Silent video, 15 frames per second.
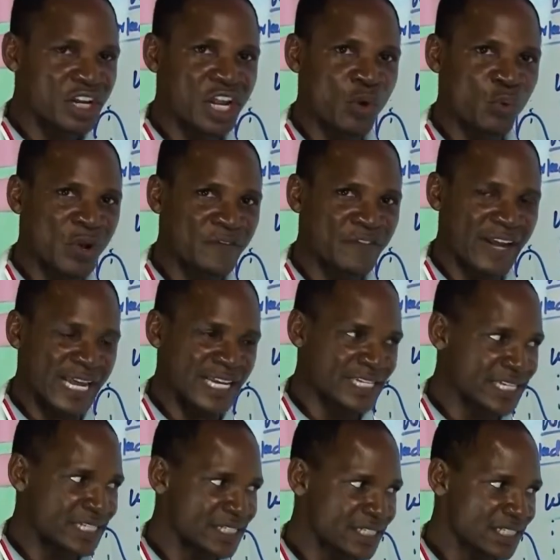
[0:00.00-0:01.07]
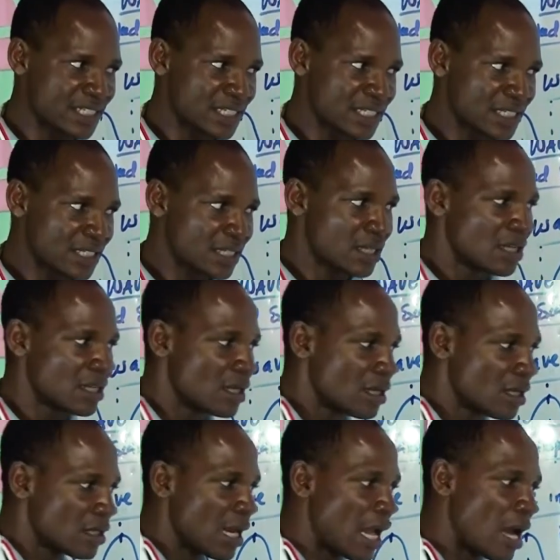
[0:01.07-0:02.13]
a wave like this,
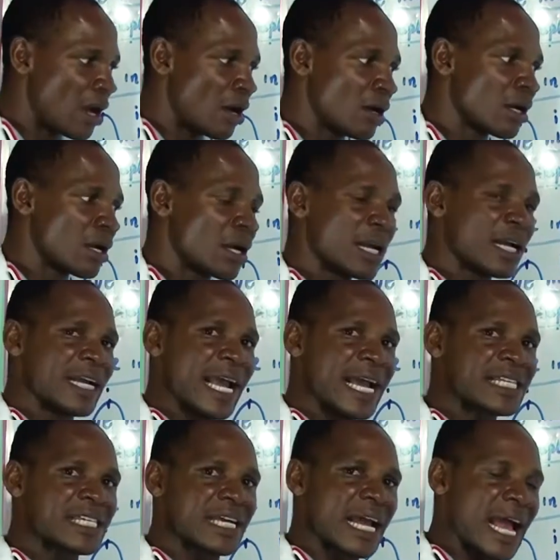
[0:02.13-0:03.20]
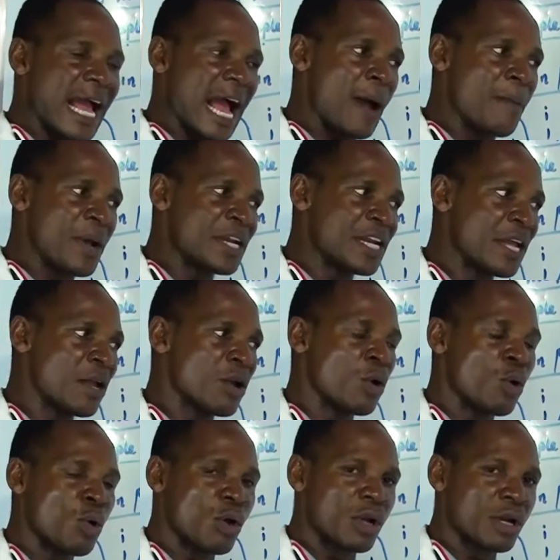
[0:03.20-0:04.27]
now get how many
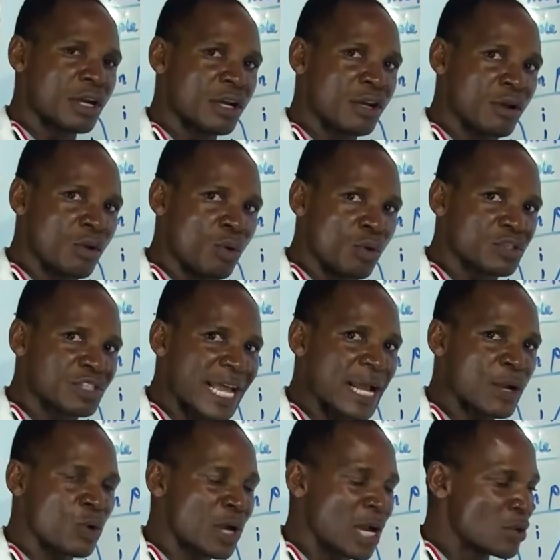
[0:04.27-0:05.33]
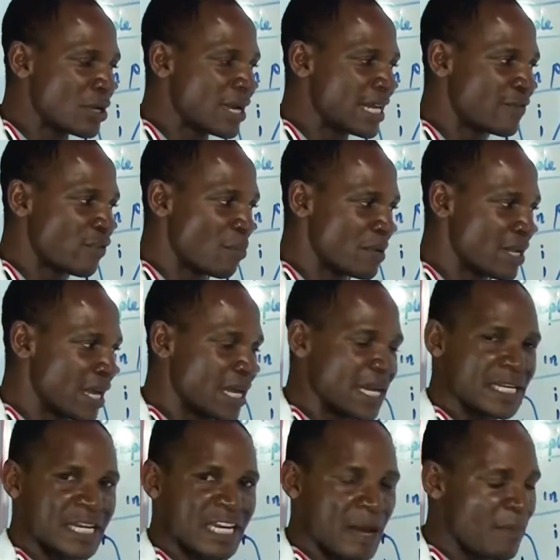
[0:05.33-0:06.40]
cycle can you get from here,
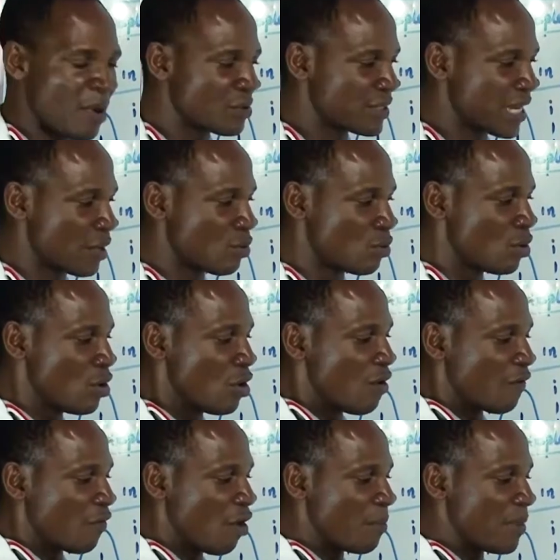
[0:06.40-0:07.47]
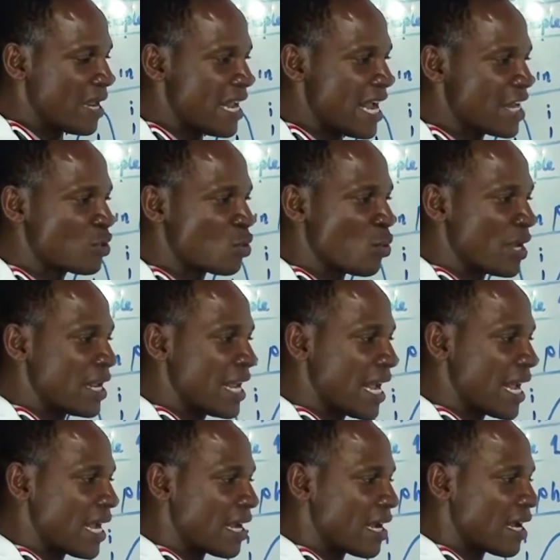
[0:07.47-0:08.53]
the number of cycle from ear to
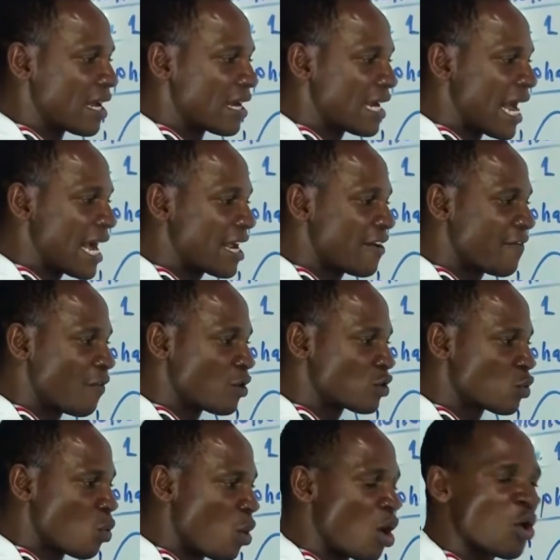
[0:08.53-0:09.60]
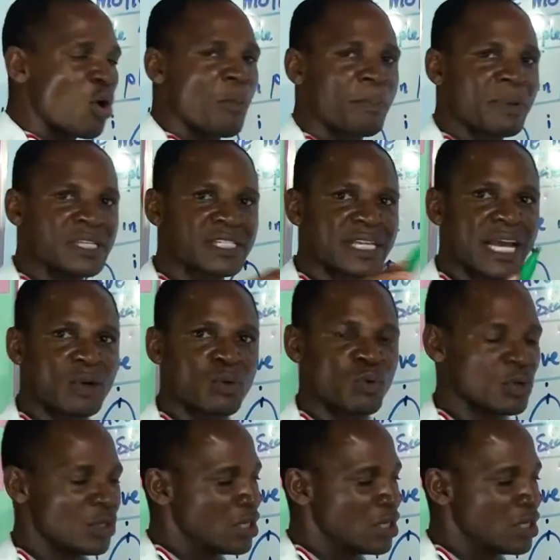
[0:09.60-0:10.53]
ear. That gives us one complete cycle.